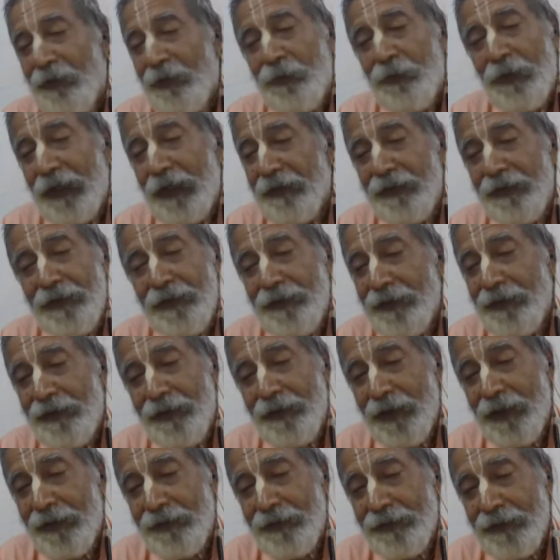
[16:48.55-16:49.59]
But he did
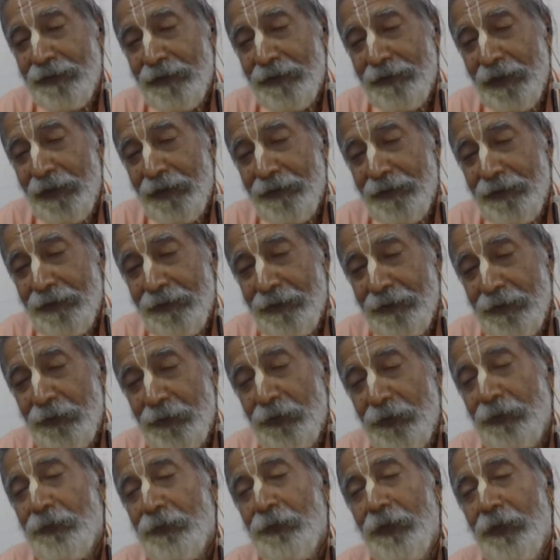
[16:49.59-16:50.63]
not say that. He
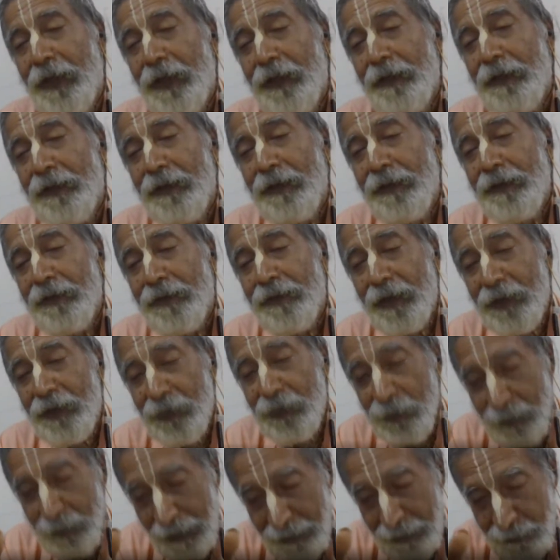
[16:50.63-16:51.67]
was very
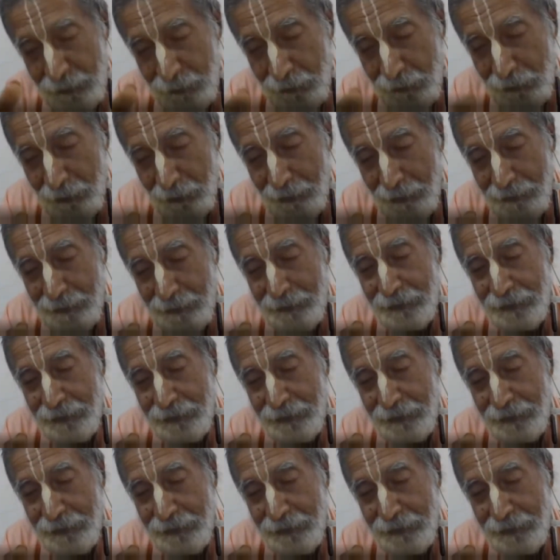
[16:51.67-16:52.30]
respectful.